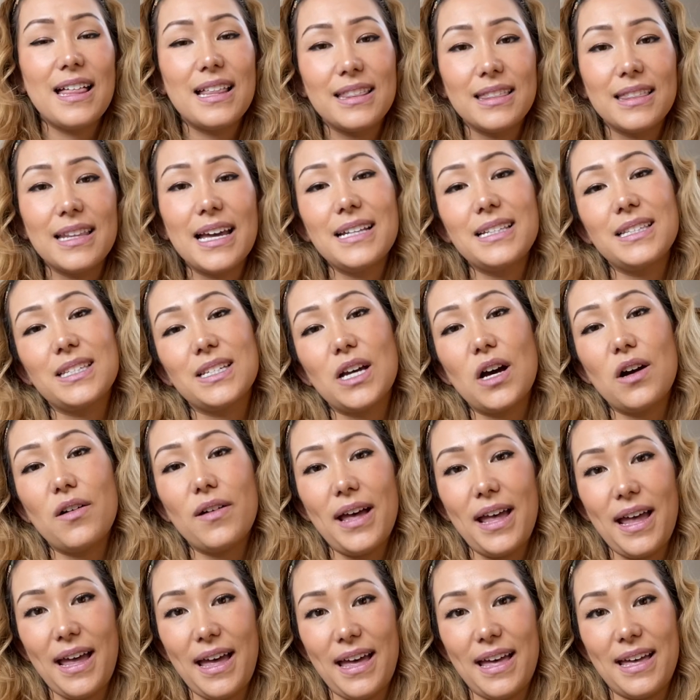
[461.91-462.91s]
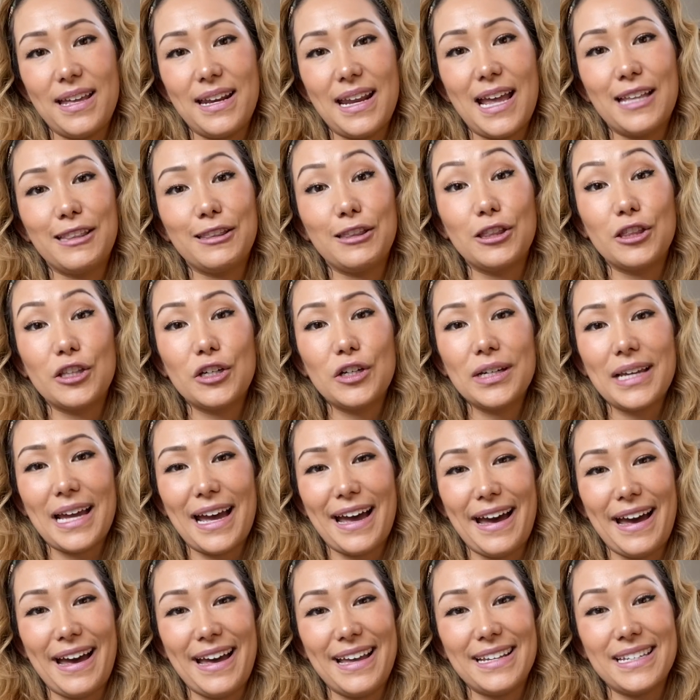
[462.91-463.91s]
let's go ahead and look
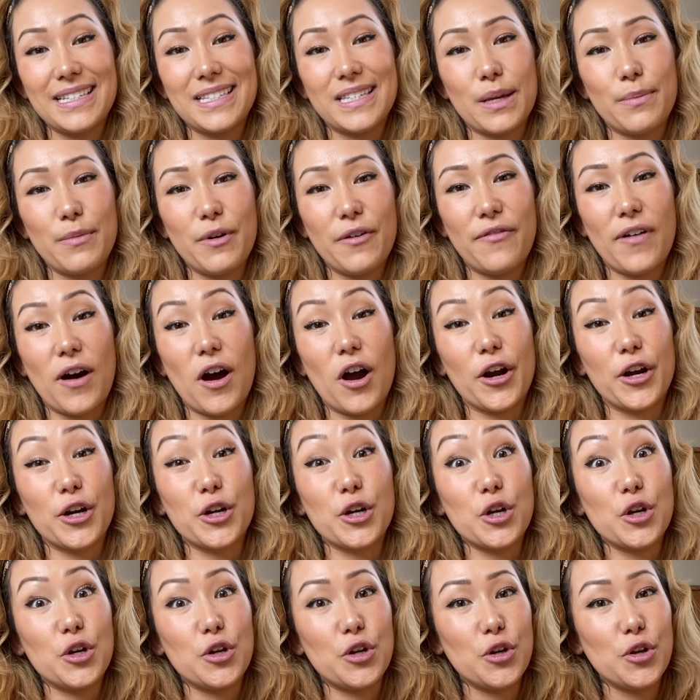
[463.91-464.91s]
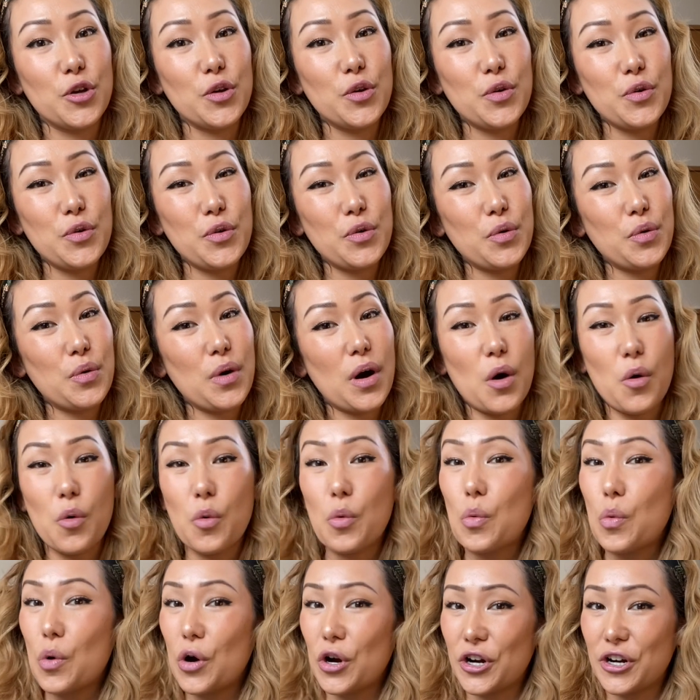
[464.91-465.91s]
at some of our new
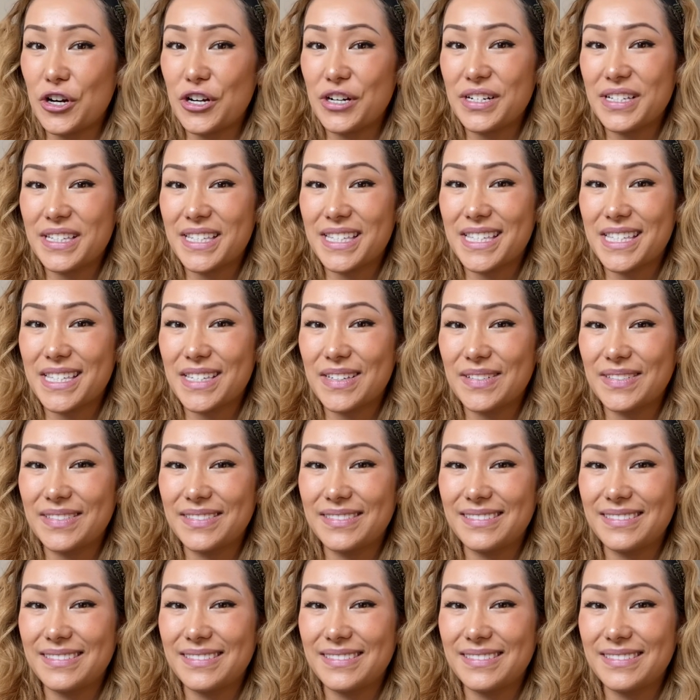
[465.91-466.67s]
words.